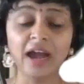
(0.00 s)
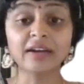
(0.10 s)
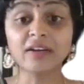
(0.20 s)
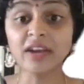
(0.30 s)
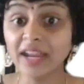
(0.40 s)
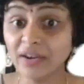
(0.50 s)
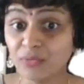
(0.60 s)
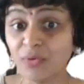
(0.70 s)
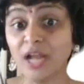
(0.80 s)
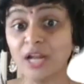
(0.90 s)
a great
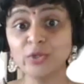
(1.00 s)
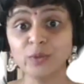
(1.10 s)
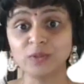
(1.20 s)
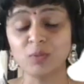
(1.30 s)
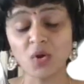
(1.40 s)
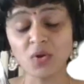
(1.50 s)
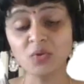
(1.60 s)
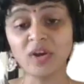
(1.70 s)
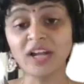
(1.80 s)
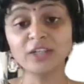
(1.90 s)
values,
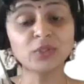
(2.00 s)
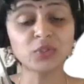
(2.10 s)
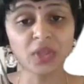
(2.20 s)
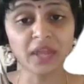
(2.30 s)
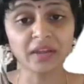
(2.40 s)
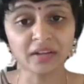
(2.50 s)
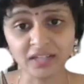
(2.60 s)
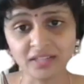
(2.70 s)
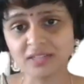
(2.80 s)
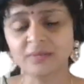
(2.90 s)
moral values to their
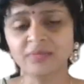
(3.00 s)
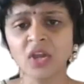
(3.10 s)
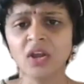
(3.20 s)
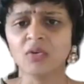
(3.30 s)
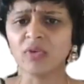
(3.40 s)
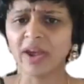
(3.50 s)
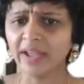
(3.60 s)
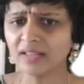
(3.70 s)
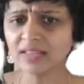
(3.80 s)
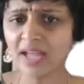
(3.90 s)
kids.
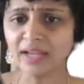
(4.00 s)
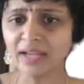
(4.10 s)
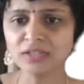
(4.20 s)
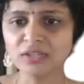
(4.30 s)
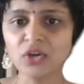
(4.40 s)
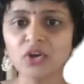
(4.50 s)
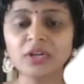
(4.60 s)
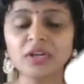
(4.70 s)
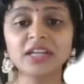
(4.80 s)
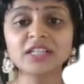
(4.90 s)
Via that, they are
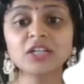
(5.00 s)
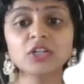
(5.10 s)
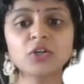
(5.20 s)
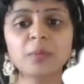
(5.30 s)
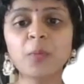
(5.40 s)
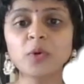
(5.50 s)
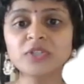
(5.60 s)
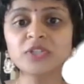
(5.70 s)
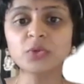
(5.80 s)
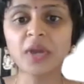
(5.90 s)
creating a good
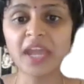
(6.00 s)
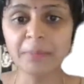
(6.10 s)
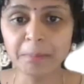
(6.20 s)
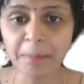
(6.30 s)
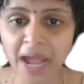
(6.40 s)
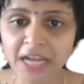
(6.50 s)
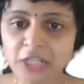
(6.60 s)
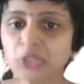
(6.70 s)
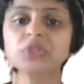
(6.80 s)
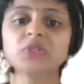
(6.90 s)
positive impact
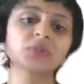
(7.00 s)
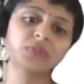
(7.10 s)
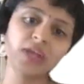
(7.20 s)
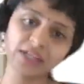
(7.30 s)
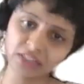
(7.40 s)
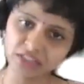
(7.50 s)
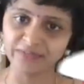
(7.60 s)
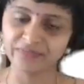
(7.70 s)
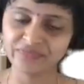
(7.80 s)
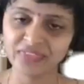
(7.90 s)
to the
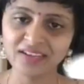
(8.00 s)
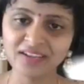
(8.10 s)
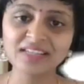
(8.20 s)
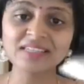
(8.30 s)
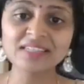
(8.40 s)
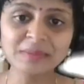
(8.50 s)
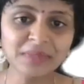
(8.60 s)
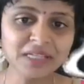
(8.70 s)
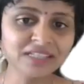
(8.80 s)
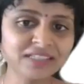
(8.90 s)
society.
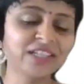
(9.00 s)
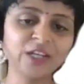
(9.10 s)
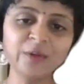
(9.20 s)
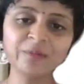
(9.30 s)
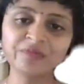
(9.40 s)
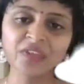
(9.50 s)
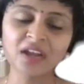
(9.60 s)
Similarly,